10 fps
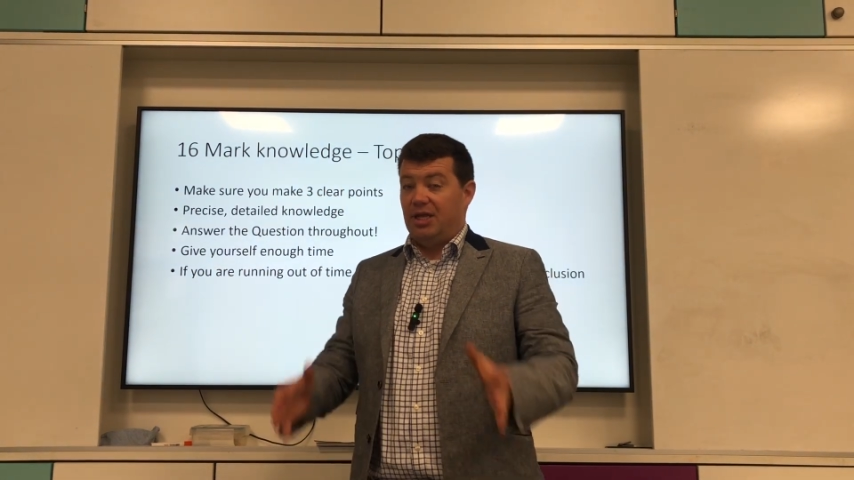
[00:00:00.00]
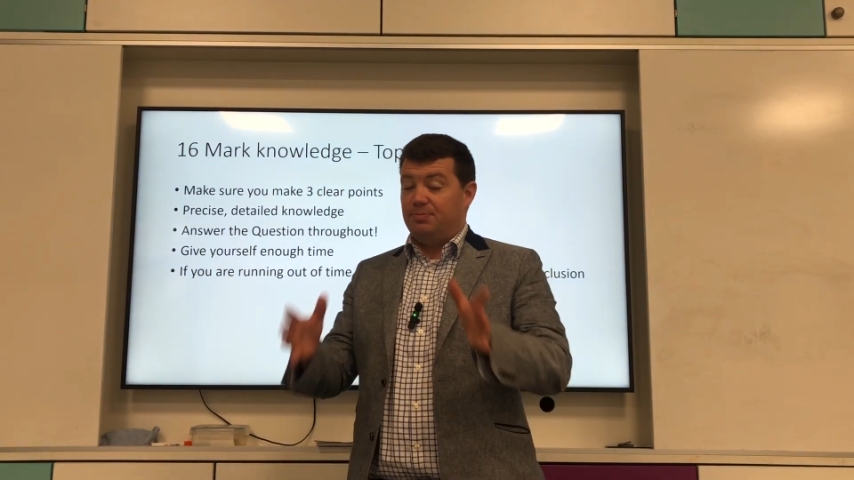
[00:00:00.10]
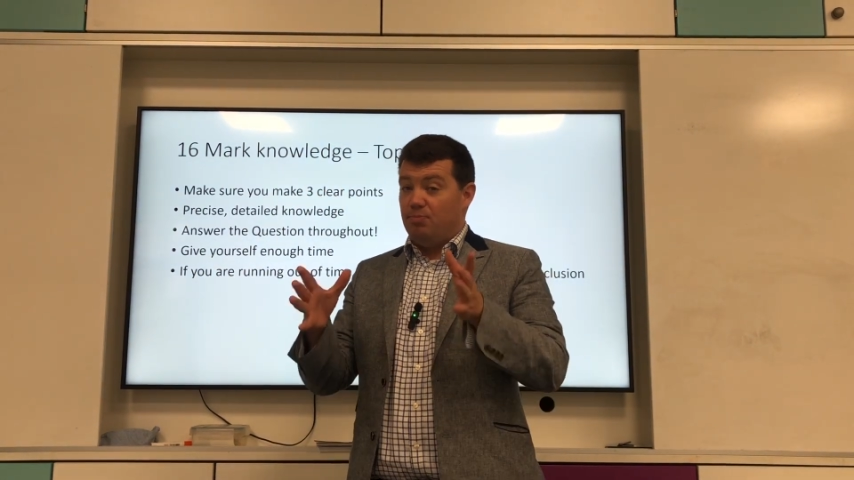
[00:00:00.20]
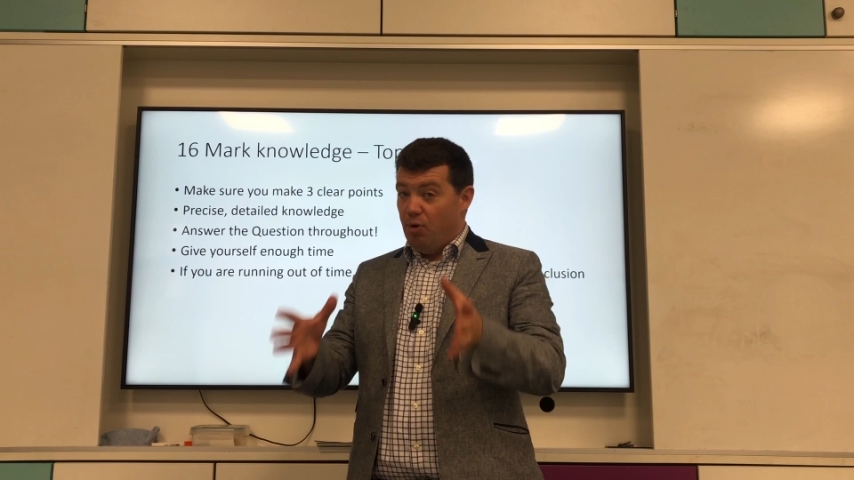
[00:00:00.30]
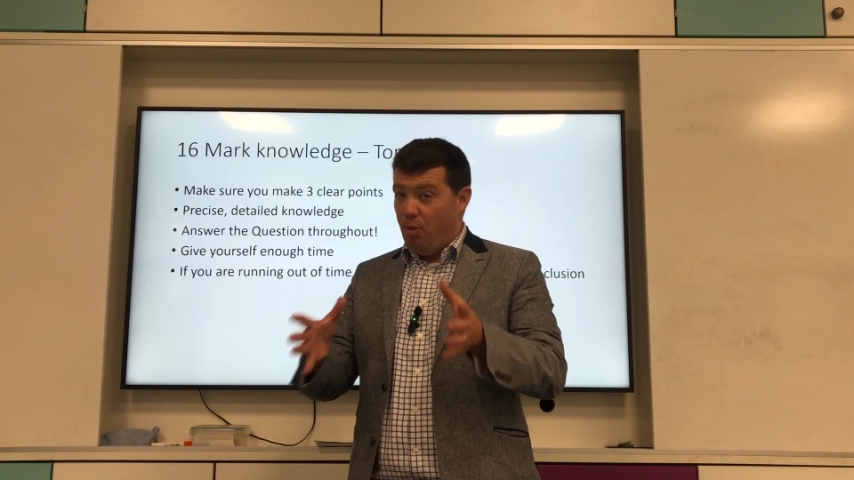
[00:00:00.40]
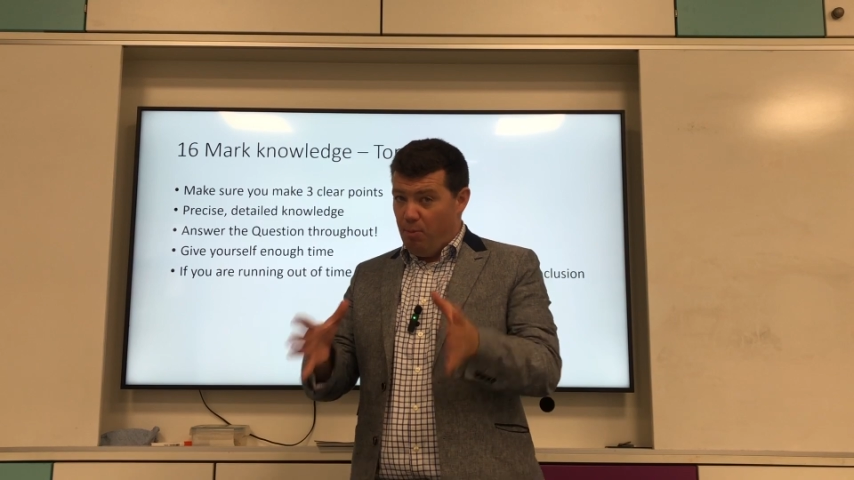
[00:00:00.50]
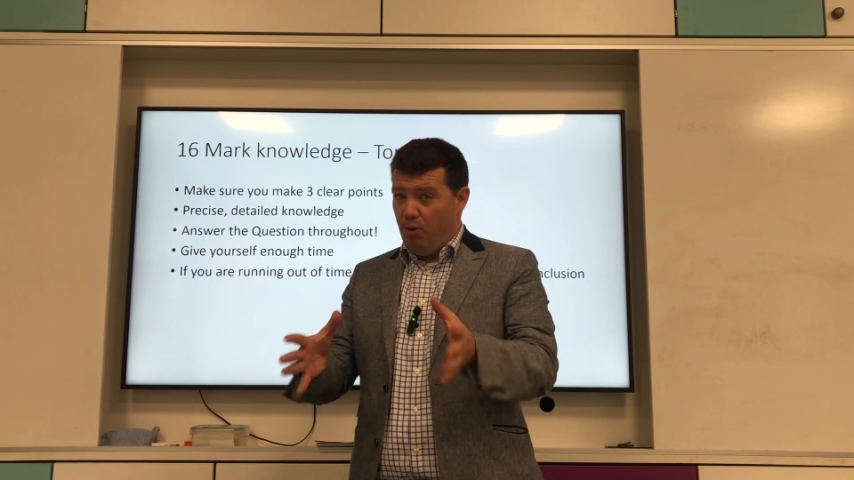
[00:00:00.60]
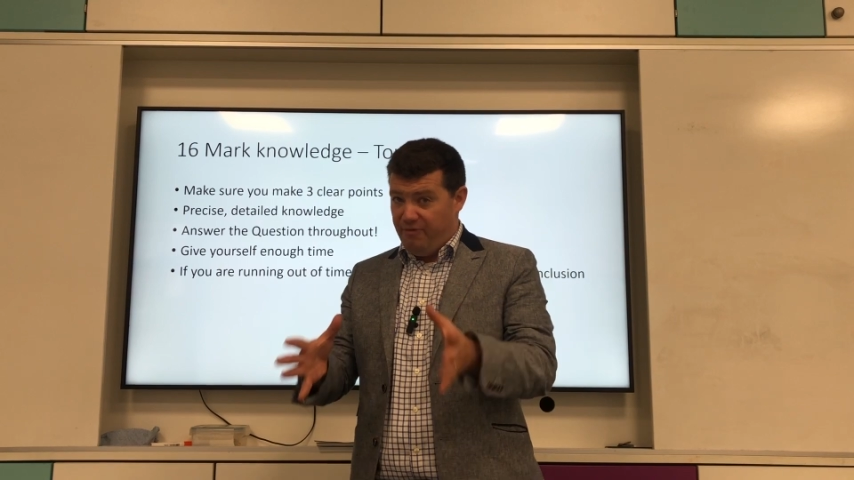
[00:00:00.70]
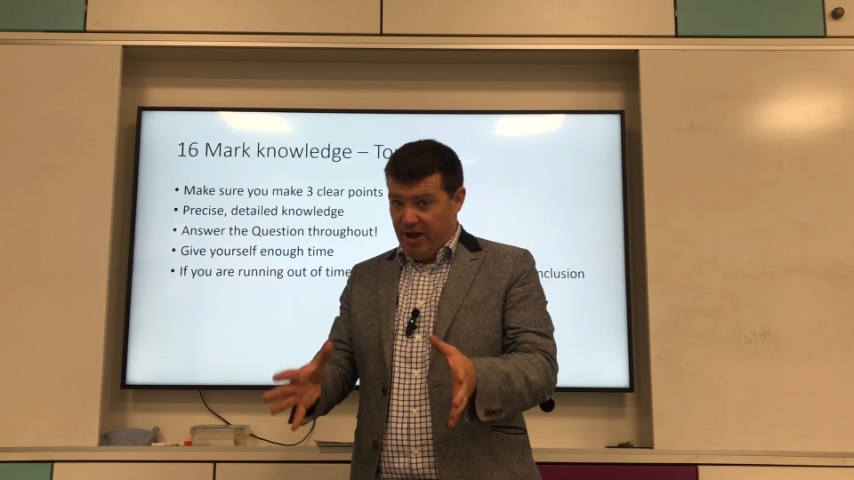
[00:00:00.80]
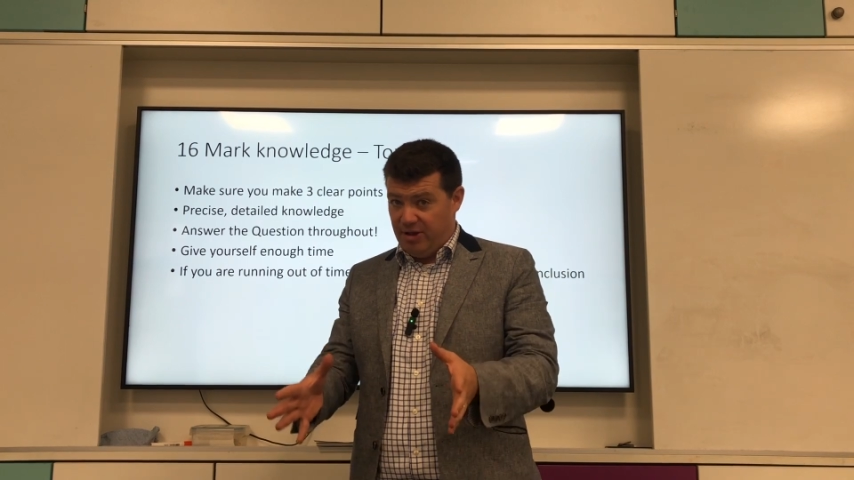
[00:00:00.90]
It's
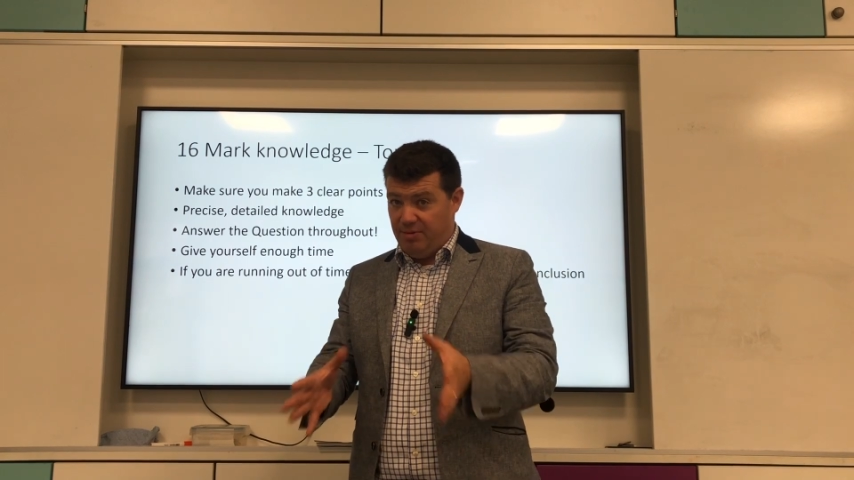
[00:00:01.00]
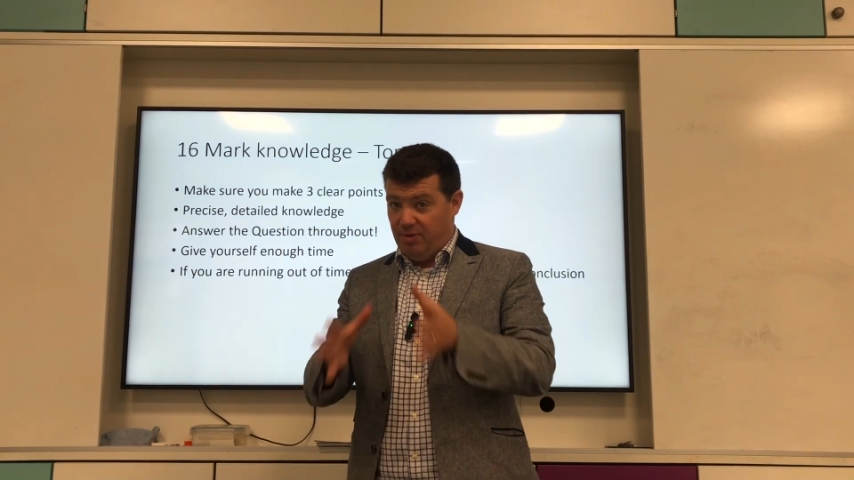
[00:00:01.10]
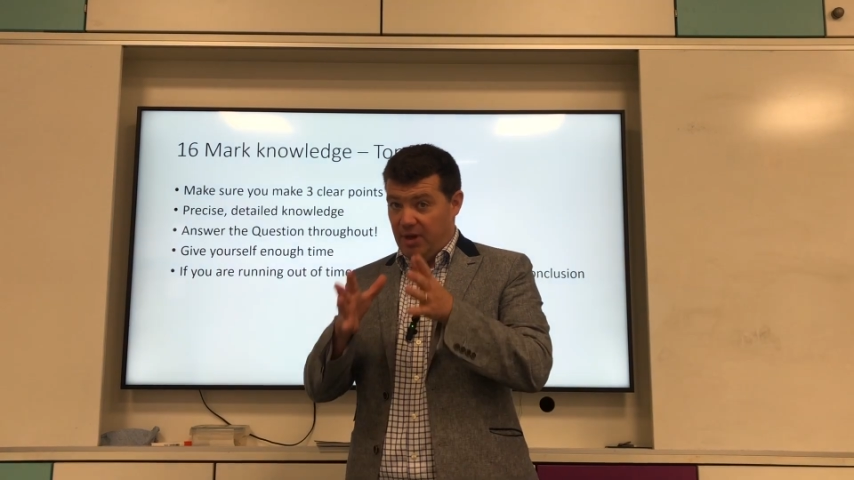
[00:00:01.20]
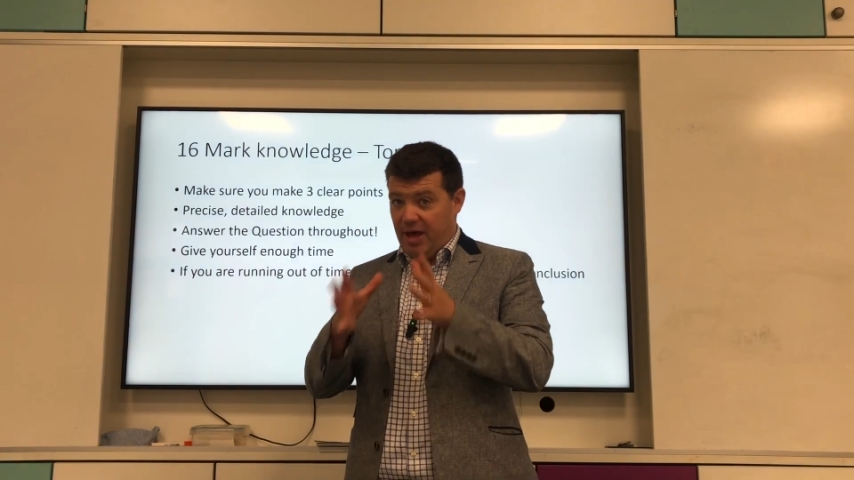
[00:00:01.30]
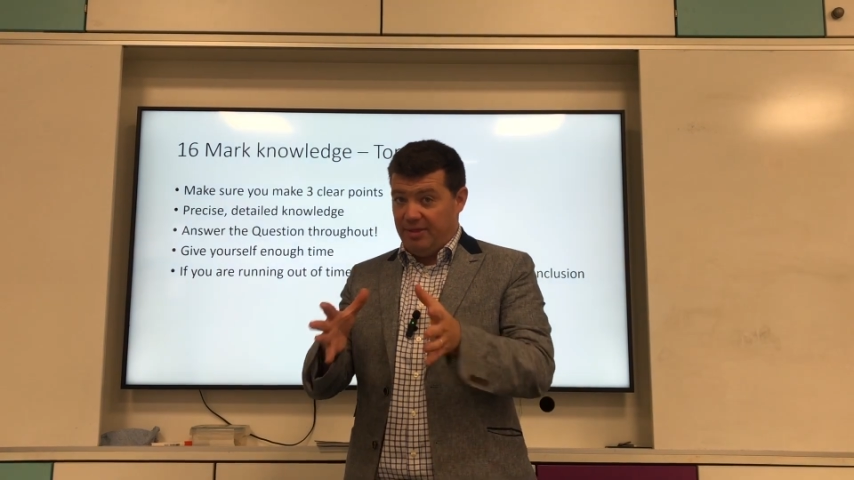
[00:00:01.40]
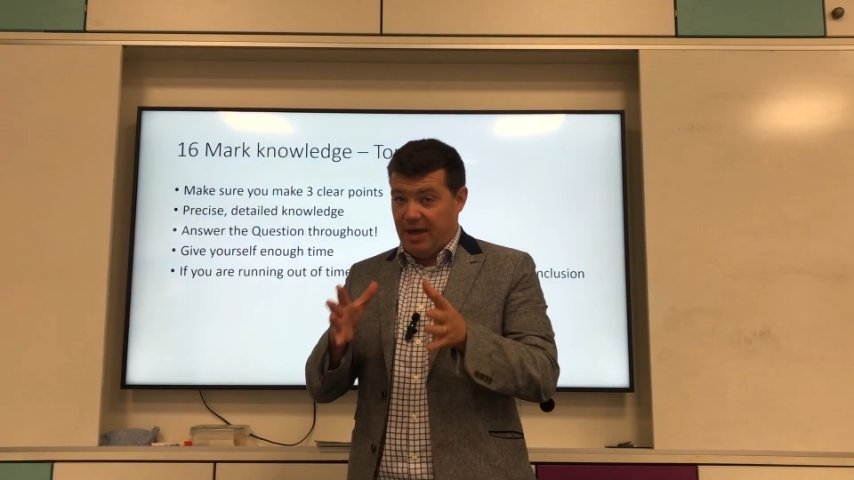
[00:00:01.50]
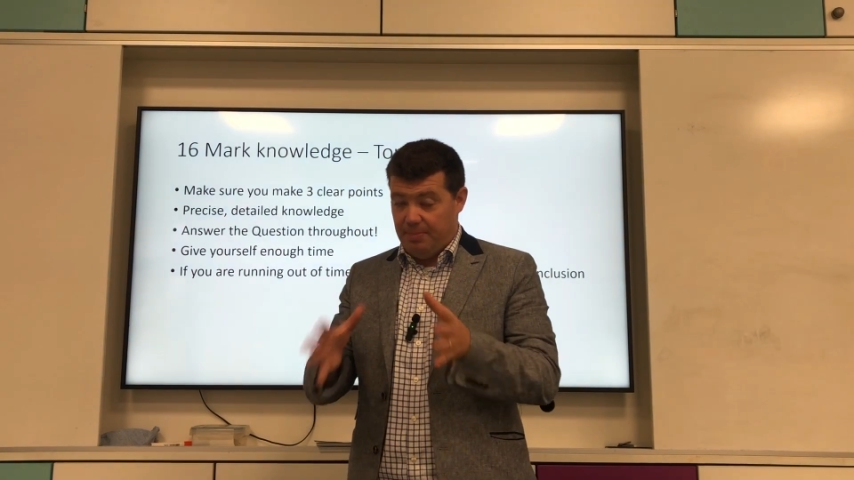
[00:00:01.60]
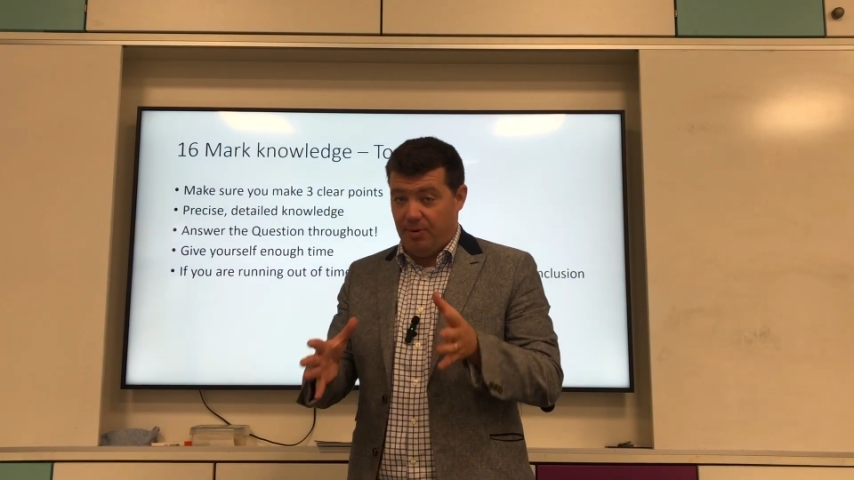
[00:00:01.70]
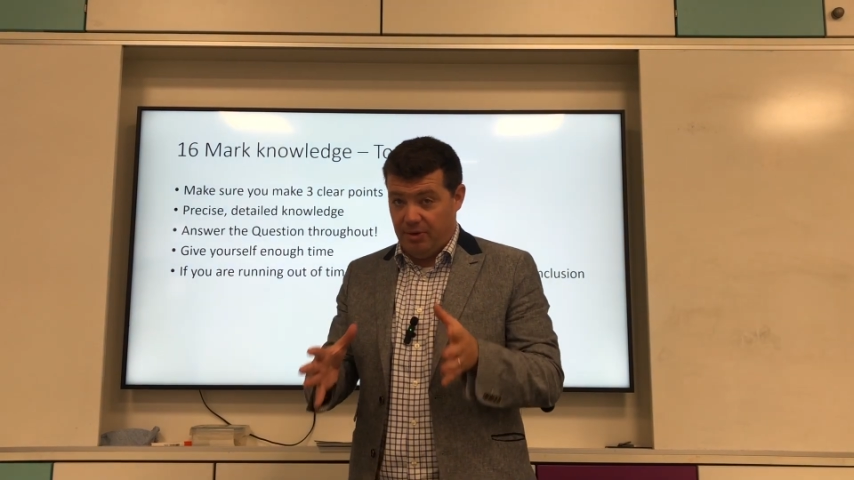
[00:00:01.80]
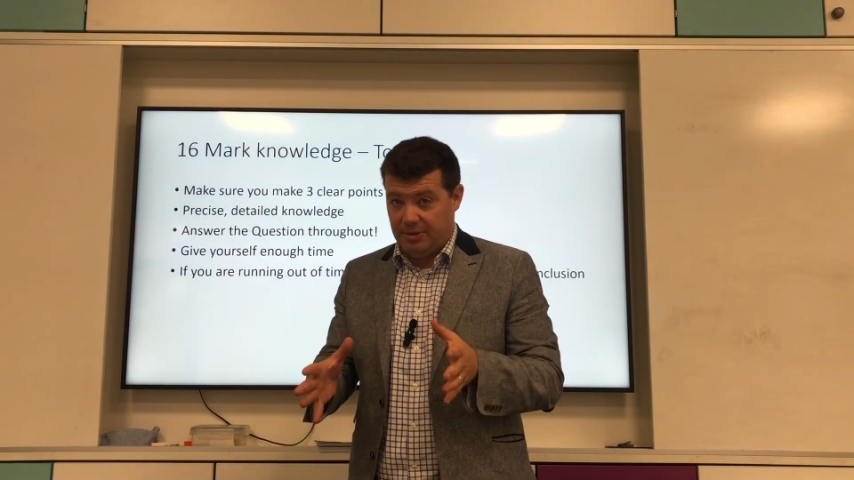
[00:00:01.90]
more valuable at
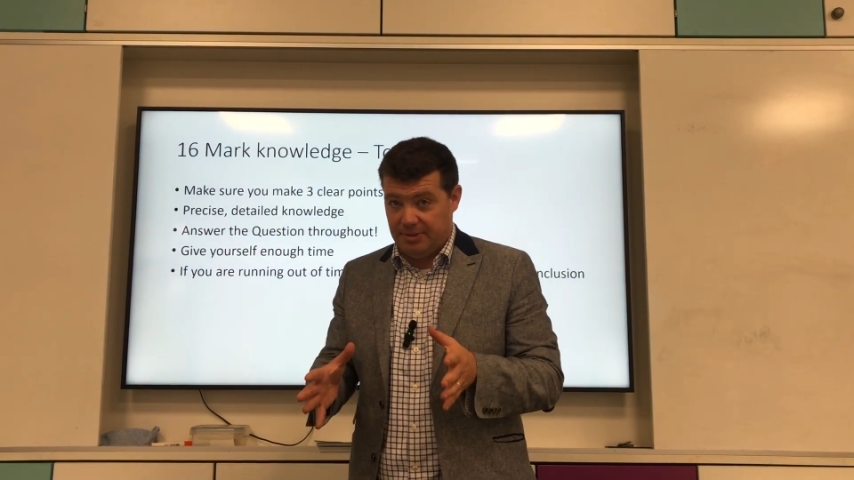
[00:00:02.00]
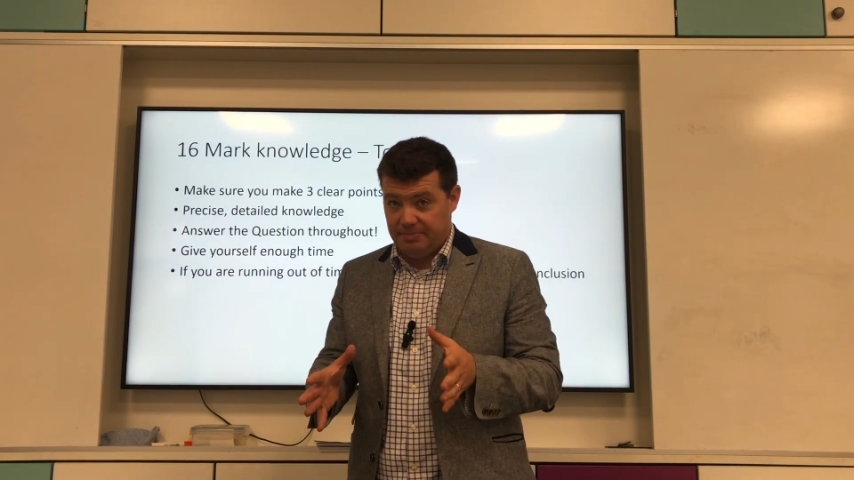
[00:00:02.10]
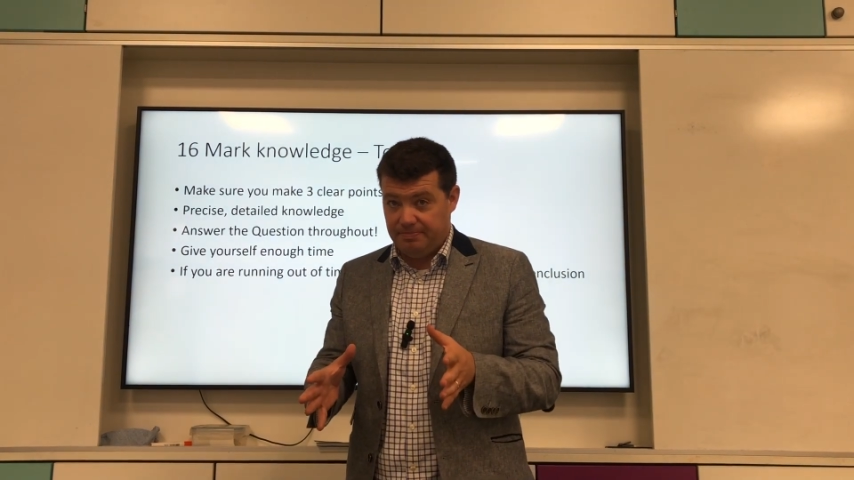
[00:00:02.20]
that point.